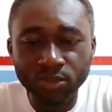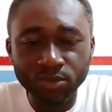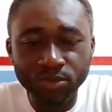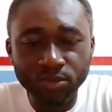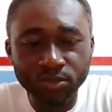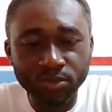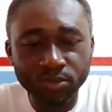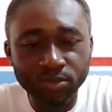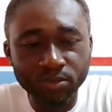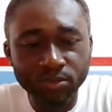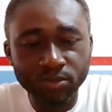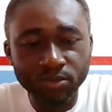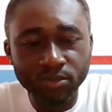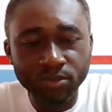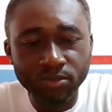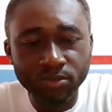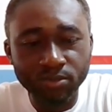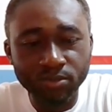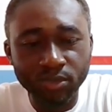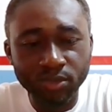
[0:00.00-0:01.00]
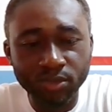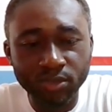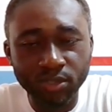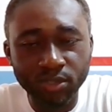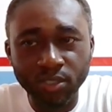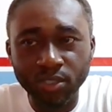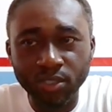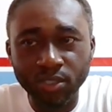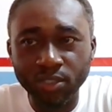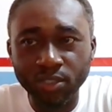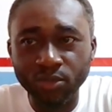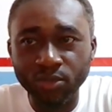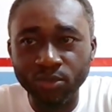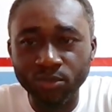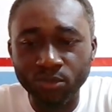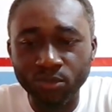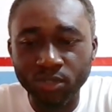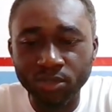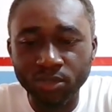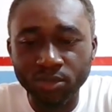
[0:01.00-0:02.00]
hello. Let's see.
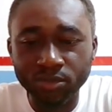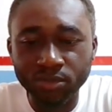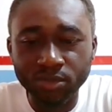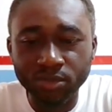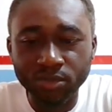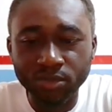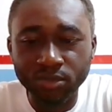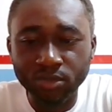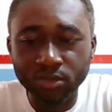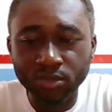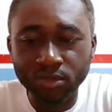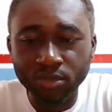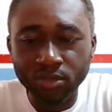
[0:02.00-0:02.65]
Hello. Wow.